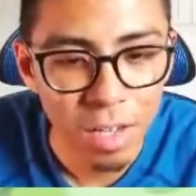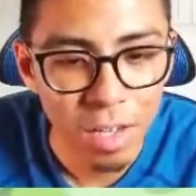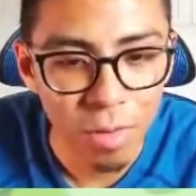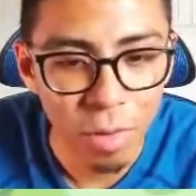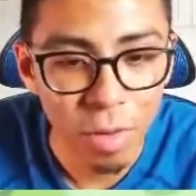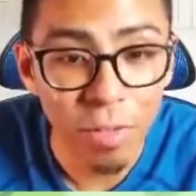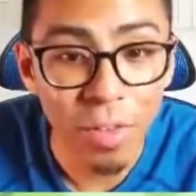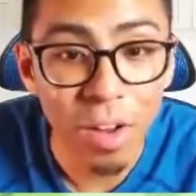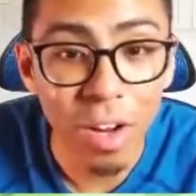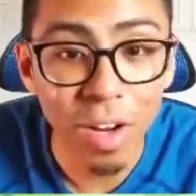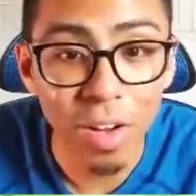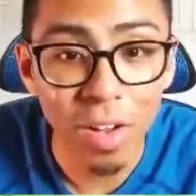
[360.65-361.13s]

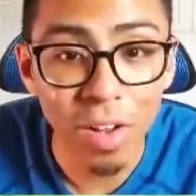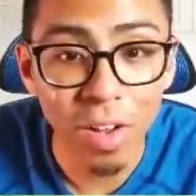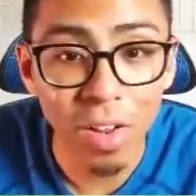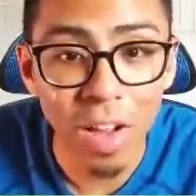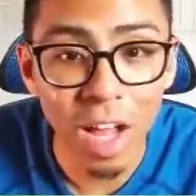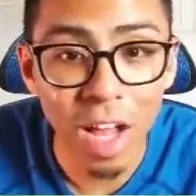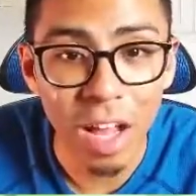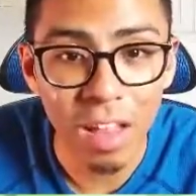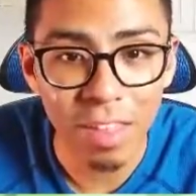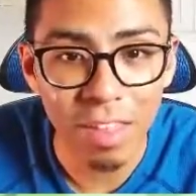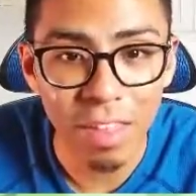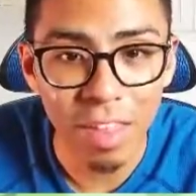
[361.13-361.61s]
We've done a
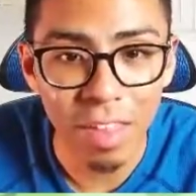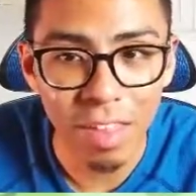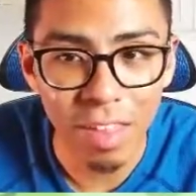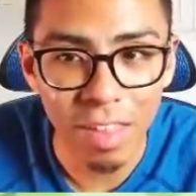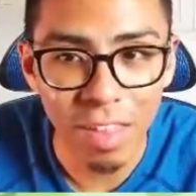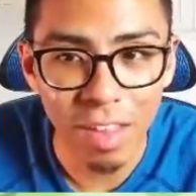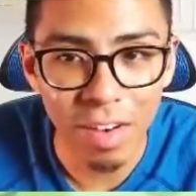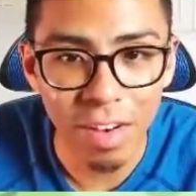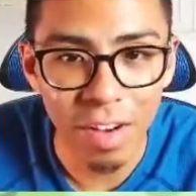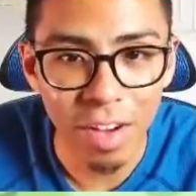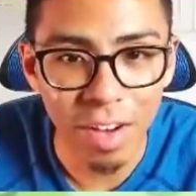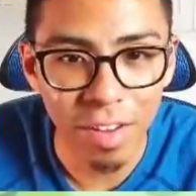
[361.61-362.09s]
lot since
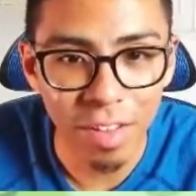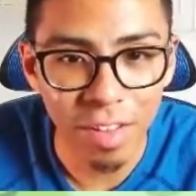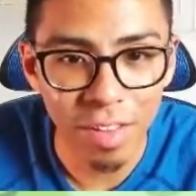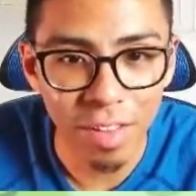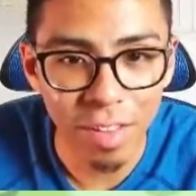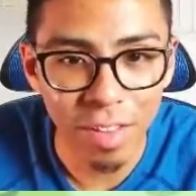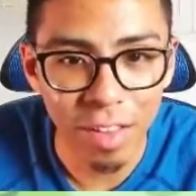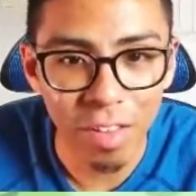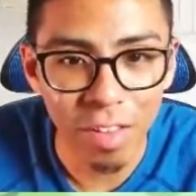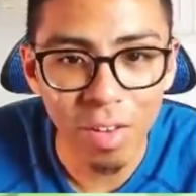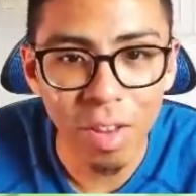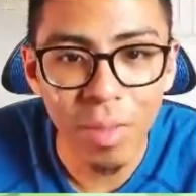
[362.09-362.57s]
then,
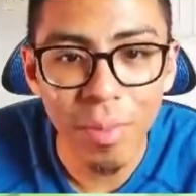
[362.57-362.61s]
honestly. It's only